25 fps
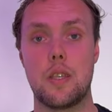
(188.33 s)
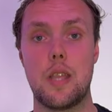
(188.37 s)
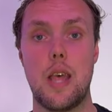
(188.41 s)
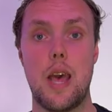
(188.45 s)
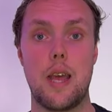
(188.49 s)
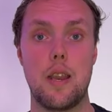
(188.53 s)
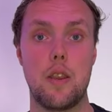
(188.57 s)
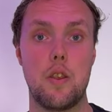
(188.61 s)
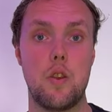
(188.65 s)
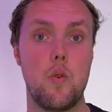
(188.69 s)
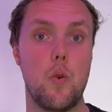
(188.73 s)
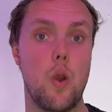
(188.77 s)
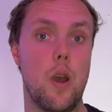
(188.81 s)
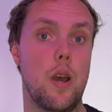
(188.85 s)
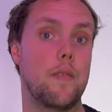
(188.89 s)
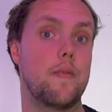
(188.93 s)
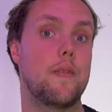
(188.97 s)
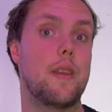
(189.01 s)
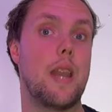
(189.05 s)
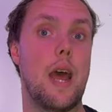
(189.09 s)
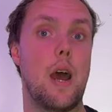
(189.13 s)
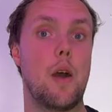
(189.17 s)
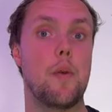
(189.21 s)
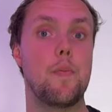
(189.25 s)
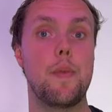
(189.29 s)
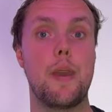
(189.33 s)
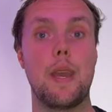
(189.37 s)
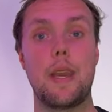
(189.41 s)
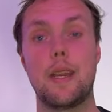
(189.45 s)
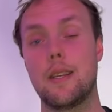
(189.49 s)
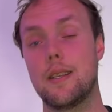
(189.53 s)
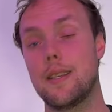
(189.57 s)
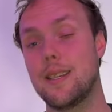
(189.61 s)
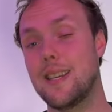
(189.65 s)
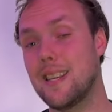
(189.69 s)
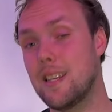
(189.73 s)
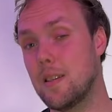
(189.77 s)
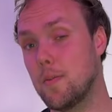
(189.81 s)
that you have now made
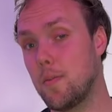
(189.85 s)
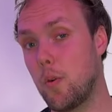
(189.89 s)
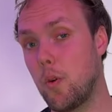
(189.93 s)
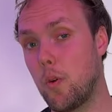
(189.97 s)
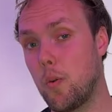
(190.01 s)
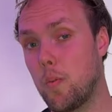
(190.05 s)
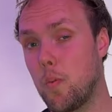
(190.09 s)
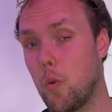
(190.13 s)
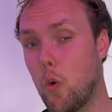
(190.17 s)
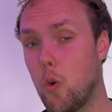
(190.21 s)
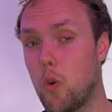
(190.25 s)
sendable